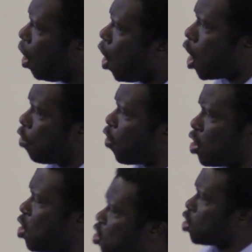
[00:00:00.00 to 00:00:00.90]
And of
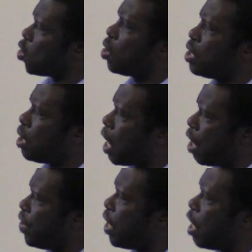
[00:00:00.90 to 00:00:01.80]
course, not just only
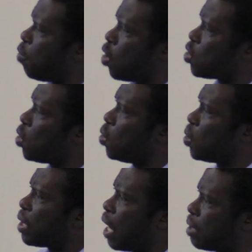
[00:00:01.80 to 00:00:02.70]
REM, we also
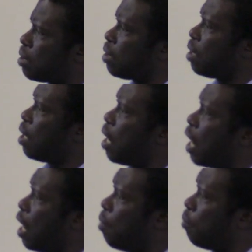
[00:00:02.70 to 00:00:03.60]
looked at
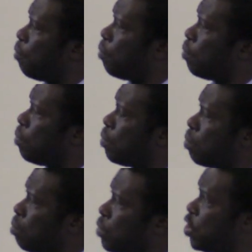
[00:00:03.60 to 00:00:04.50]

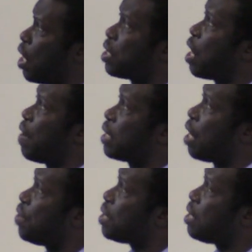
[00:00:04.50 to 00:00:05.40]
drought
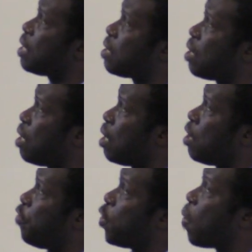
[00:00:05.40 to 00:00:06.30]
characteristics,
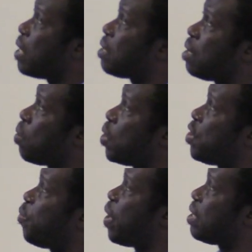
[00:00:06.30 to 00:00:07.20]
frequency, which
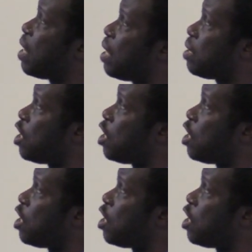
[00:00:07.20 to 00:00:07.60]
represent the